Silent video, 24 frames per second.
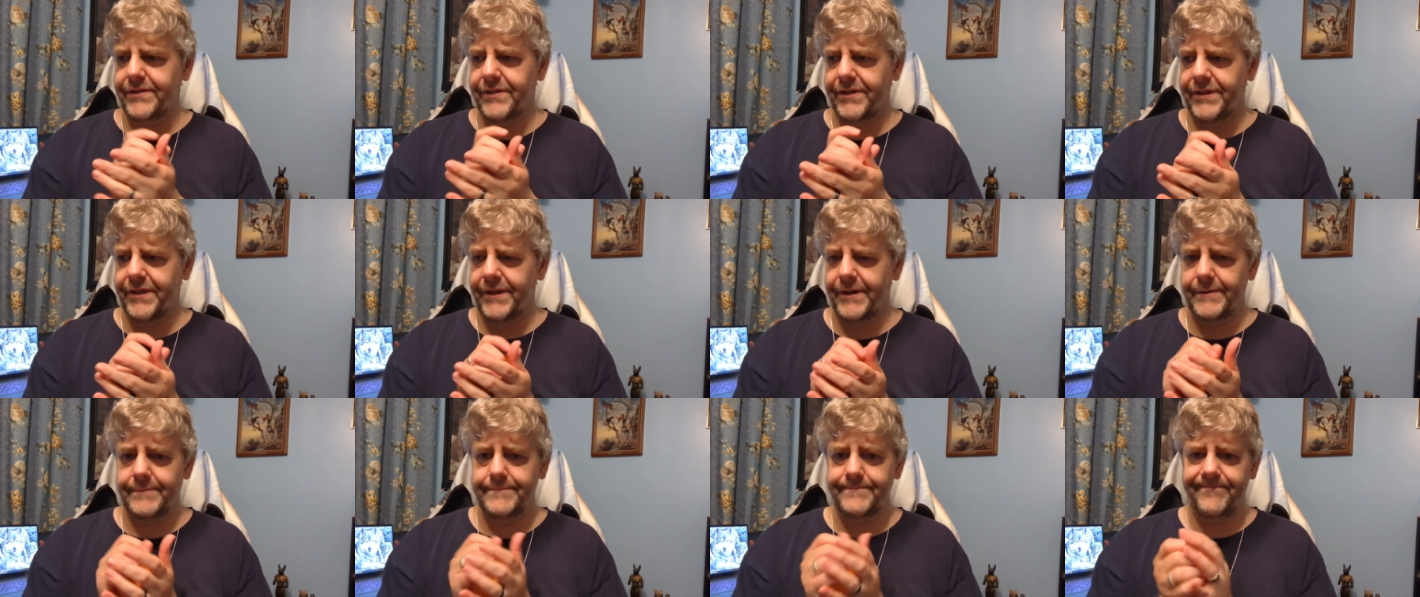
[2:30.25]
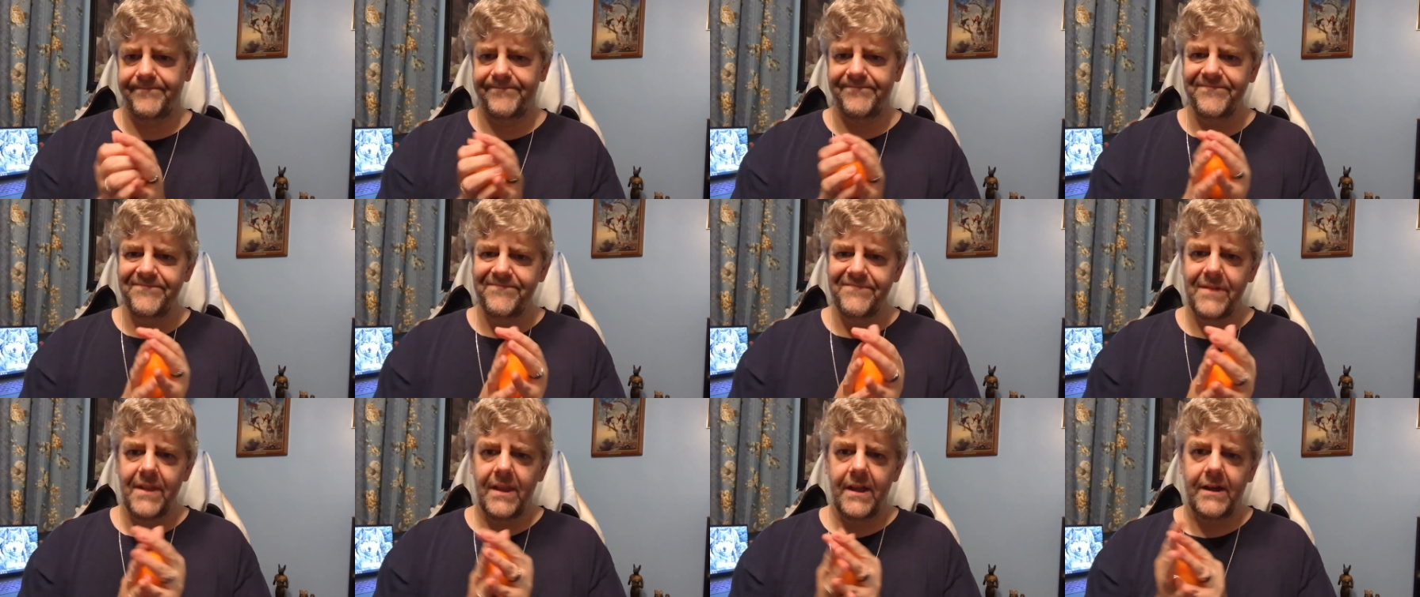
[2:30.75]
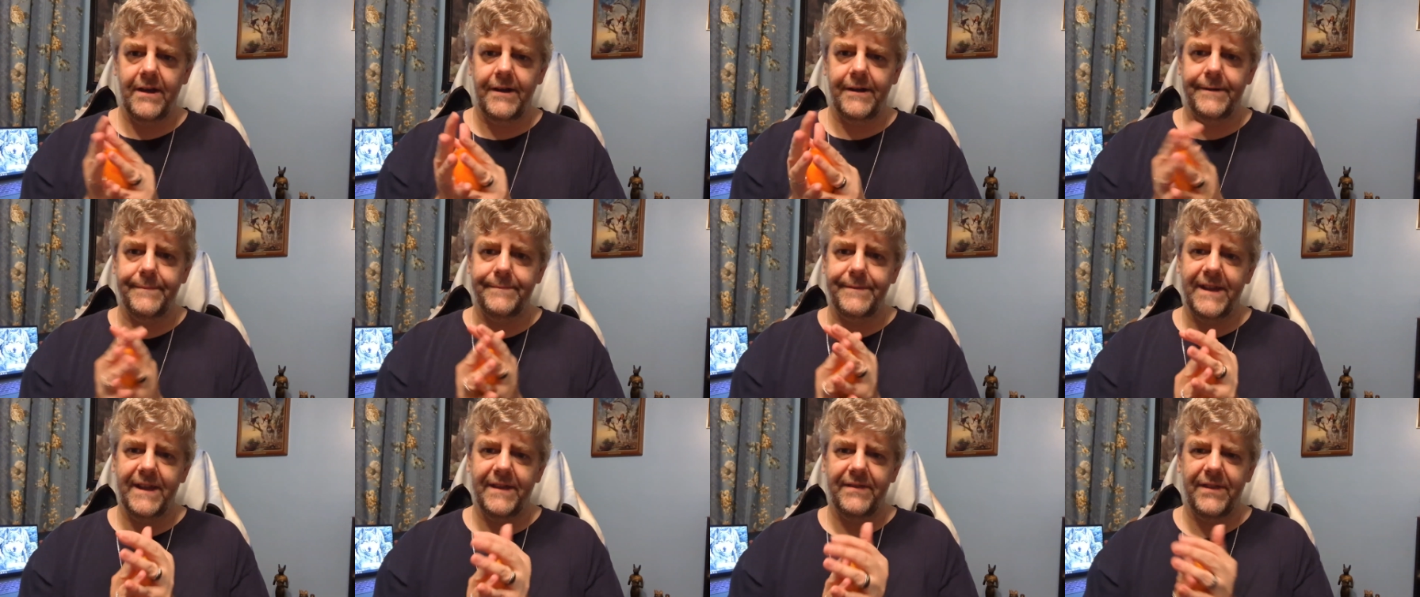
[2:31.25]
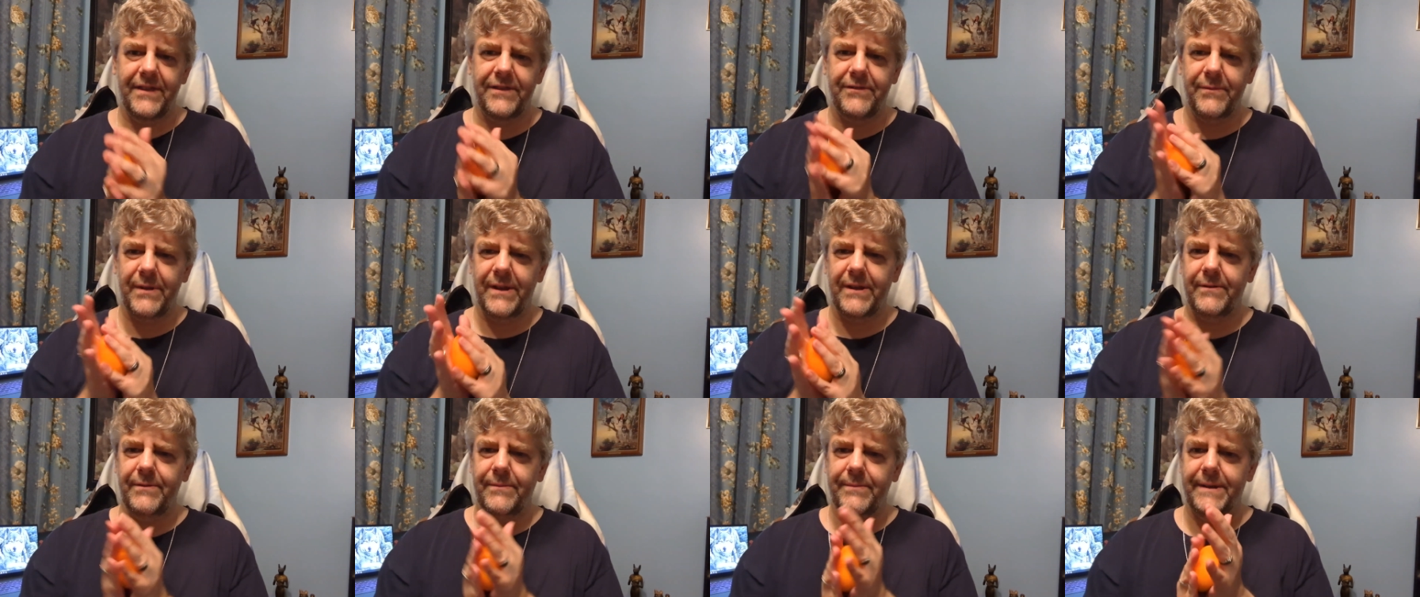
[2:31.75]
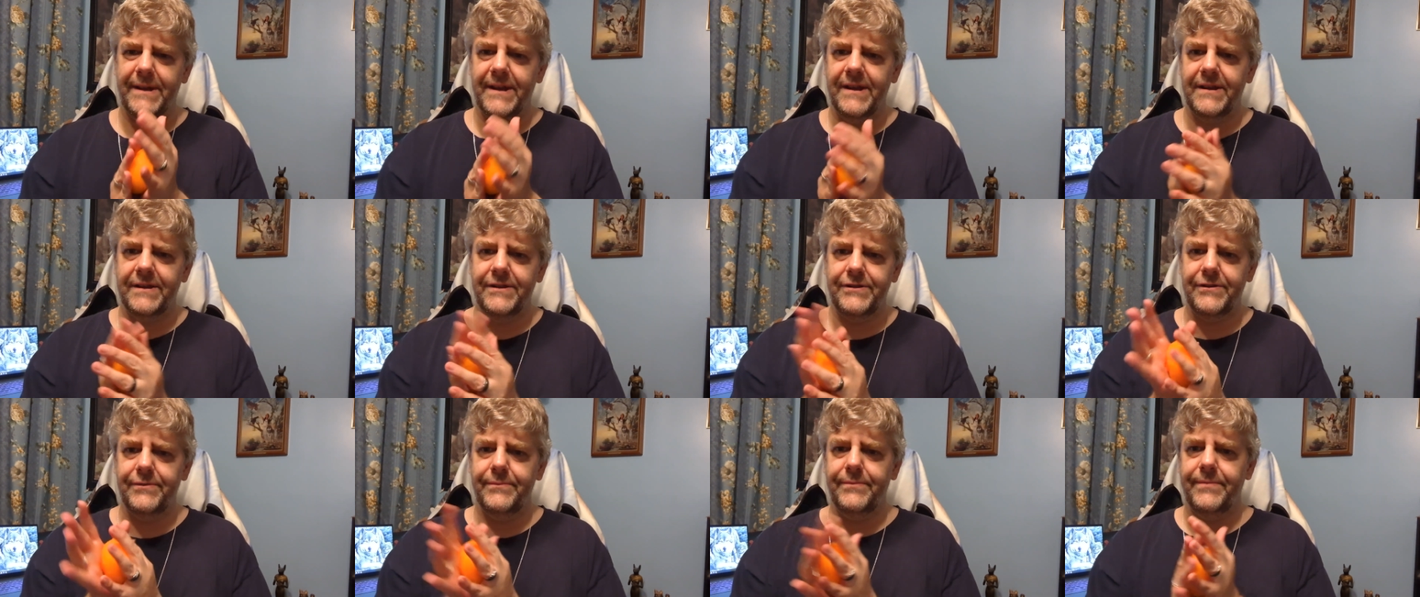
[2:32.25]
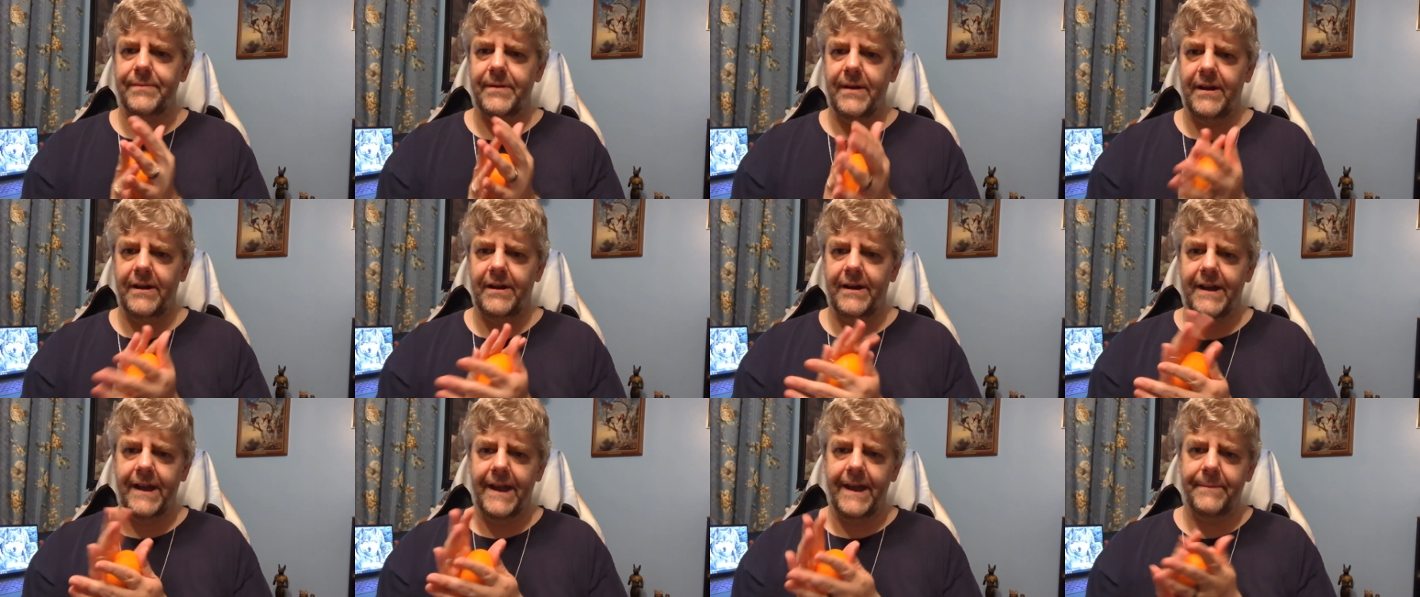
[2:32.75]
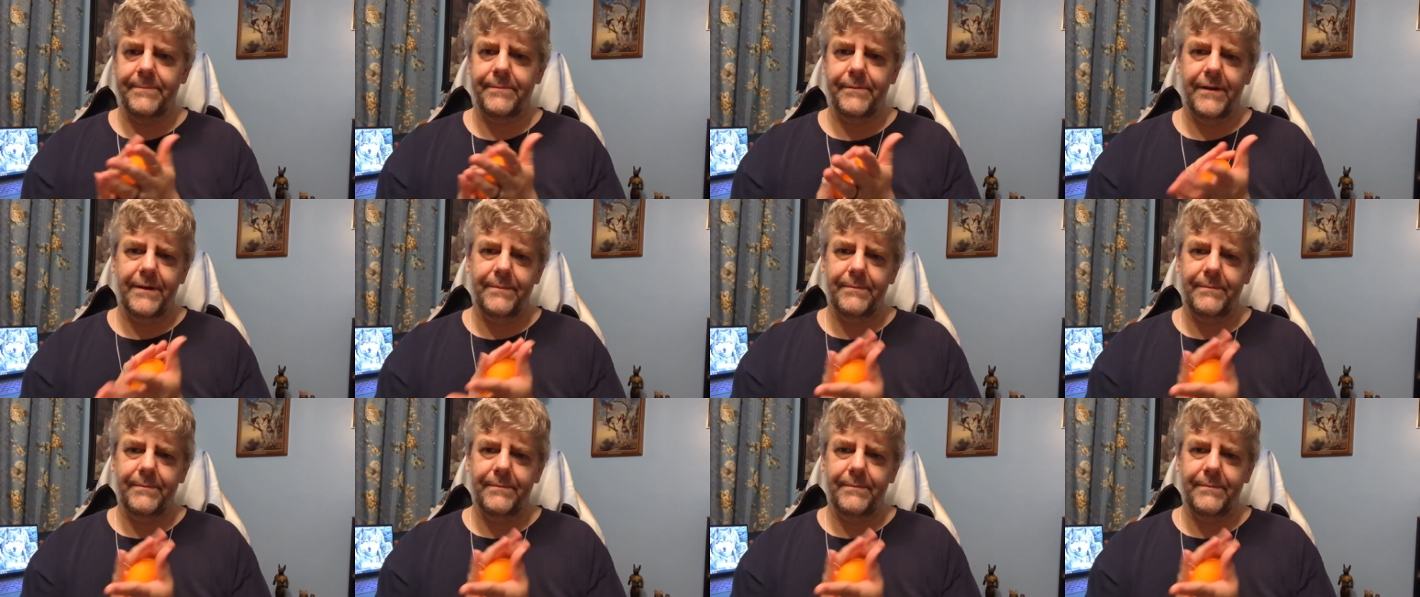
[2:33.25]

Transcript: So um, yeah, this week we'll be going to do uh, apple.